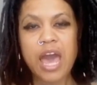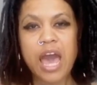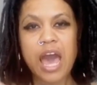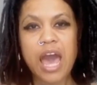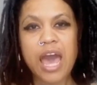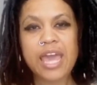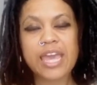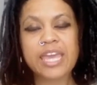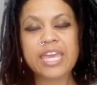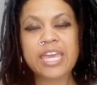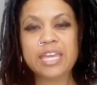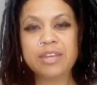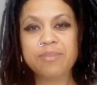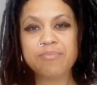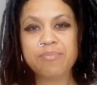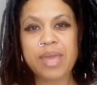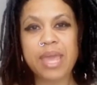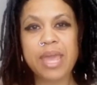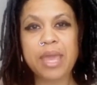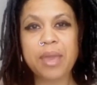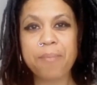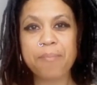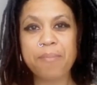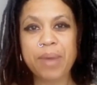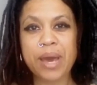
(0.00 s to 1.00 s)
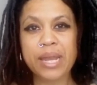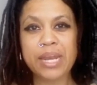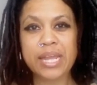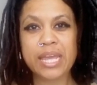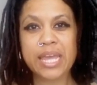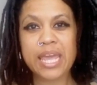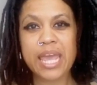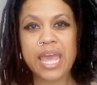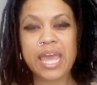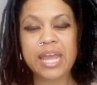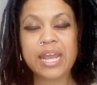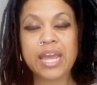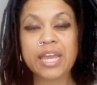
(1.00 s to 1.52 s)
I can make
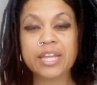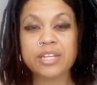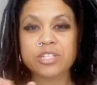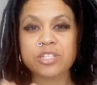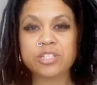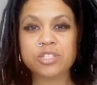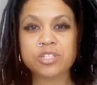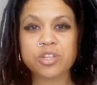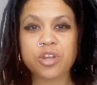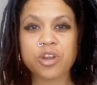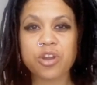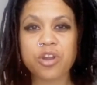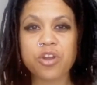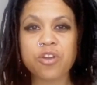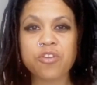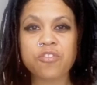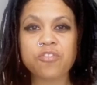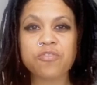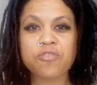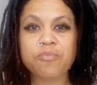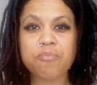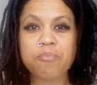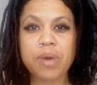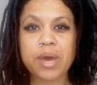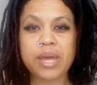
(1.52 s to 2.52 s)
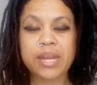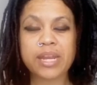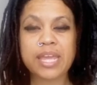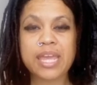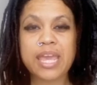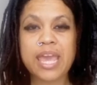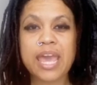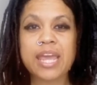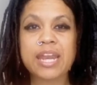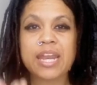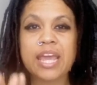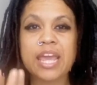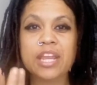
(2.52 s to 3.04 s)
money and I deserve money
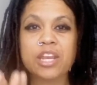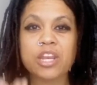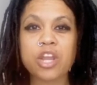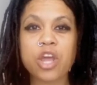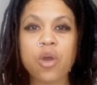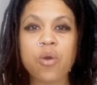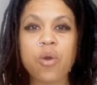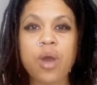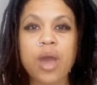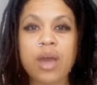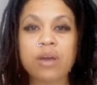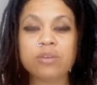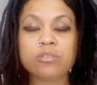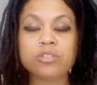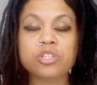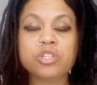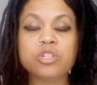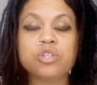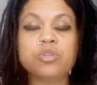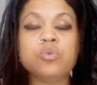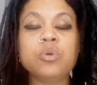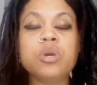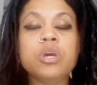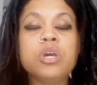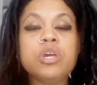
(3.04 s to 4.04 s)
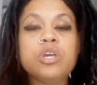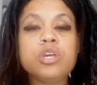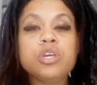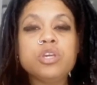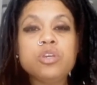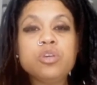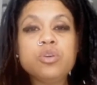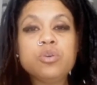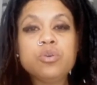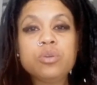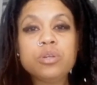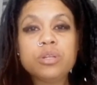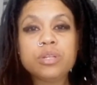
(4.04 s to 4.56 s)
and I know how to
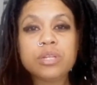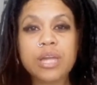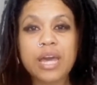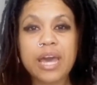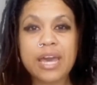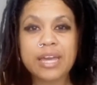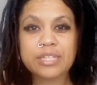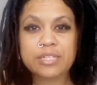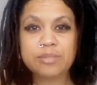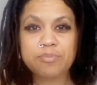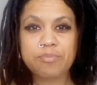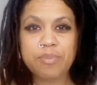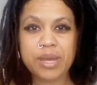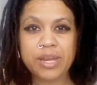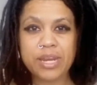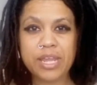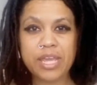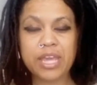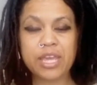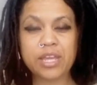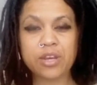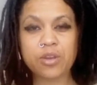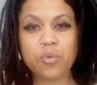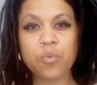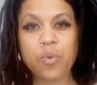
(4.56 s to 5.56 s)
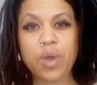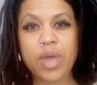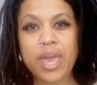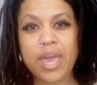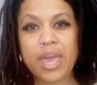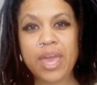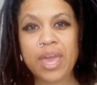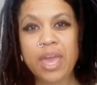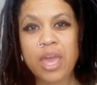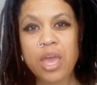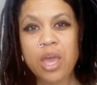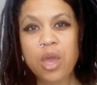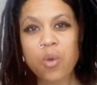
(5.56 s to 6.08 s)
utilize money in a
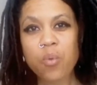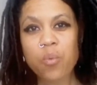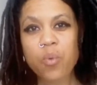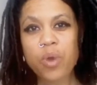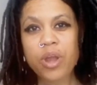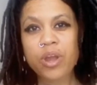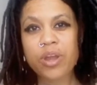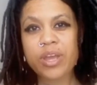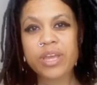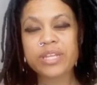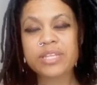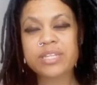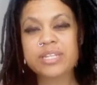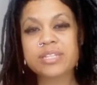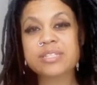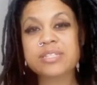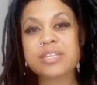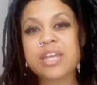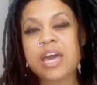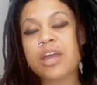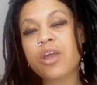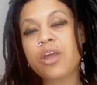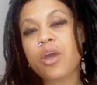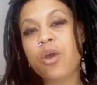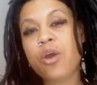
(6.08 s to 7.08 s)
way where it does not